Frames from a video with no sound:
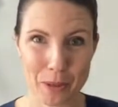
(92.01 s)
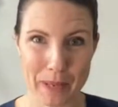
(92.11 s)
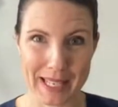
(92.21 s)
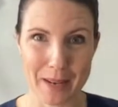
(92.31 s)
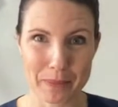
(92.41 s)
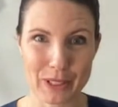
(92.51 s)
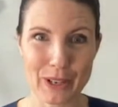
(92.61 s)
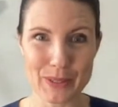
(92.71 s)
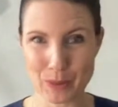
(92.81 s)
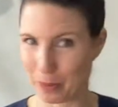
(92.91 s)
A Pee Up A
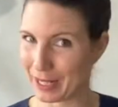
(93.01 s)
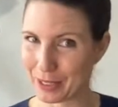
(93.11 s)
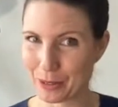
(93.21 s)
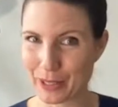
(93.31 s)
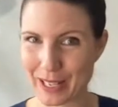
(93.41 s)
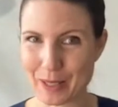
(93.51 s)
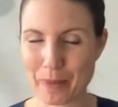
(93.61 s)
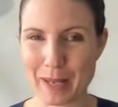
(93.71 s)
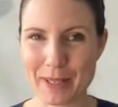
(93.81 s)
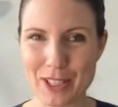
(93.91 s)
Nose, A Practical Guide to
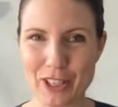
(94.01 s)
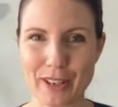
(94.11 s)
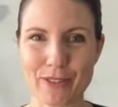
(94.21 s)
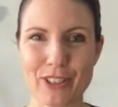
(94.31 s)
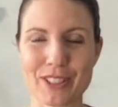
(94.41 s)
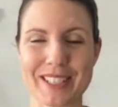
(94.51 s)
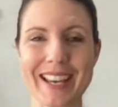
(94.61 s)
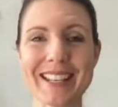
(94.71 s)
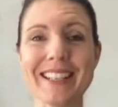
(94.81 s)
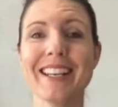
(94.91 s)
Baby and Child First
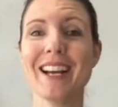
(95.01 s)
Aid.